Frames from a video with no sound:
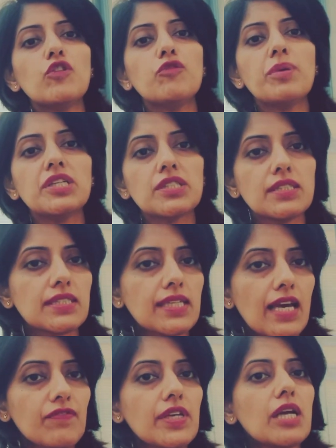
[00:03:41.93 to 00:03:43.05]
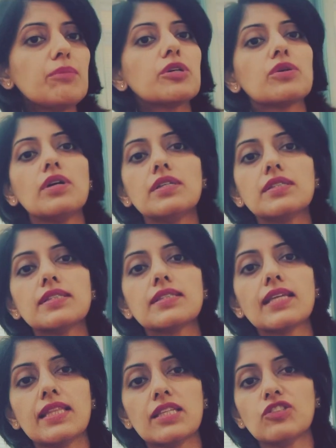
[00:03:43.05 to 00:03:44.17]
of patients can we come across
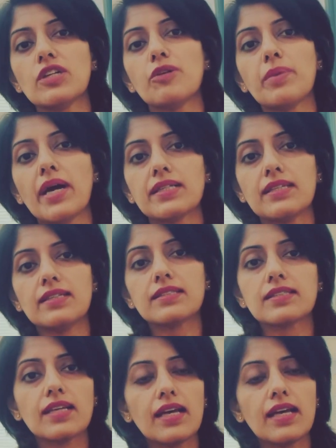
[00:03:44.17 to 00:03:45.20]
in the general practice?